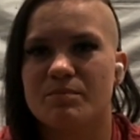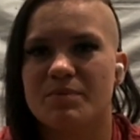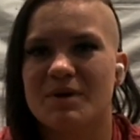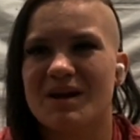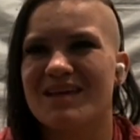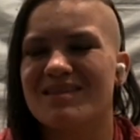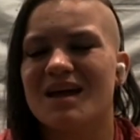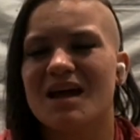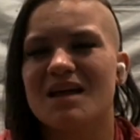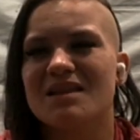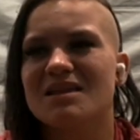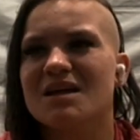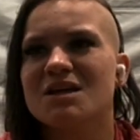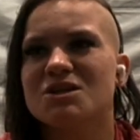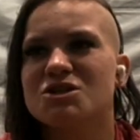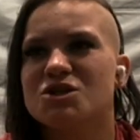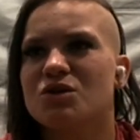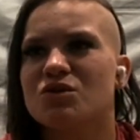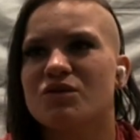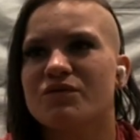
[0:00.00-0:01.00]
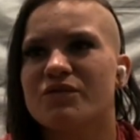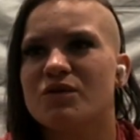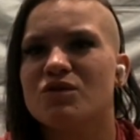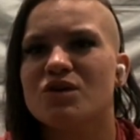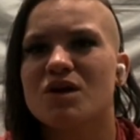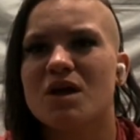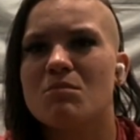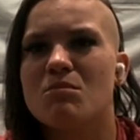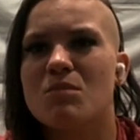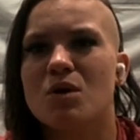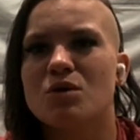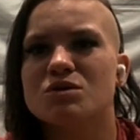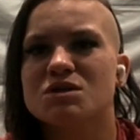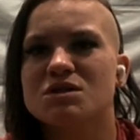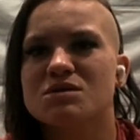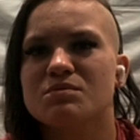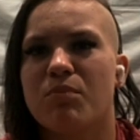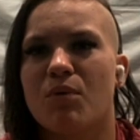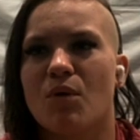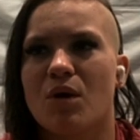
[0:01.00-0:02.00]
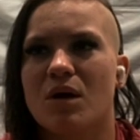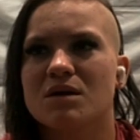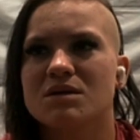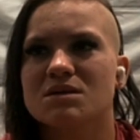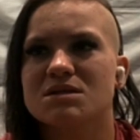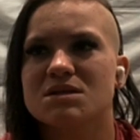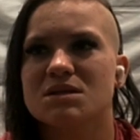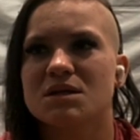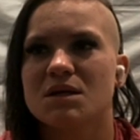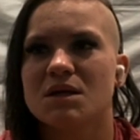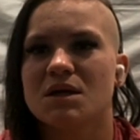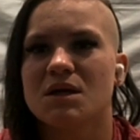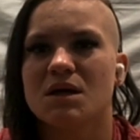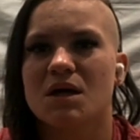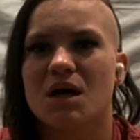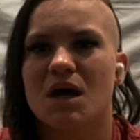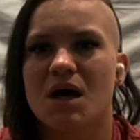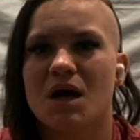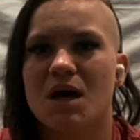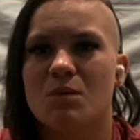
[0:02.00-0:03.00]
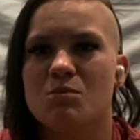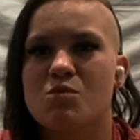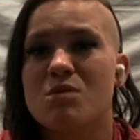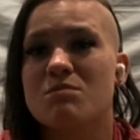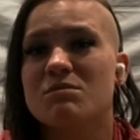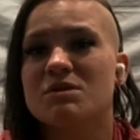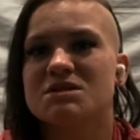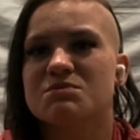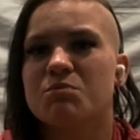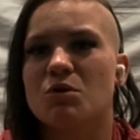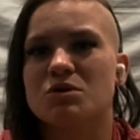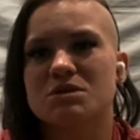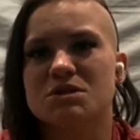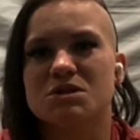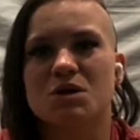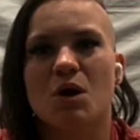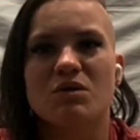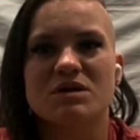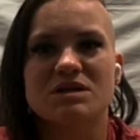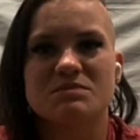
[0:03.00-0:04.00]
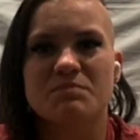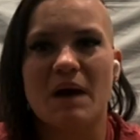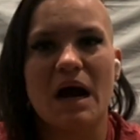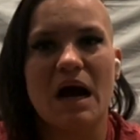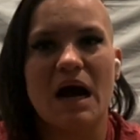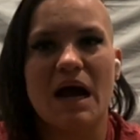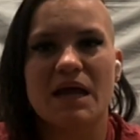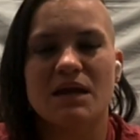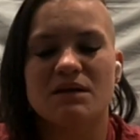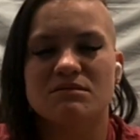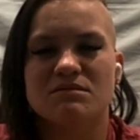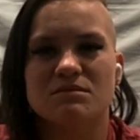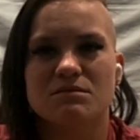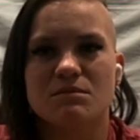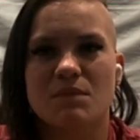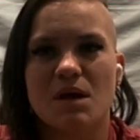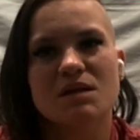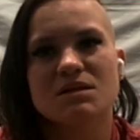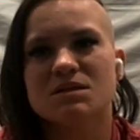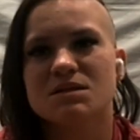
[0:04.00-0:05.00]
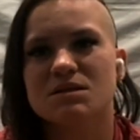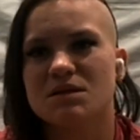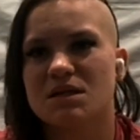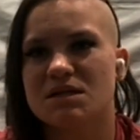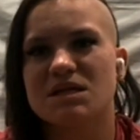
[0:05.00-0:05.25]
But I think in general, if you look at most sports, women's sports is always behind men's.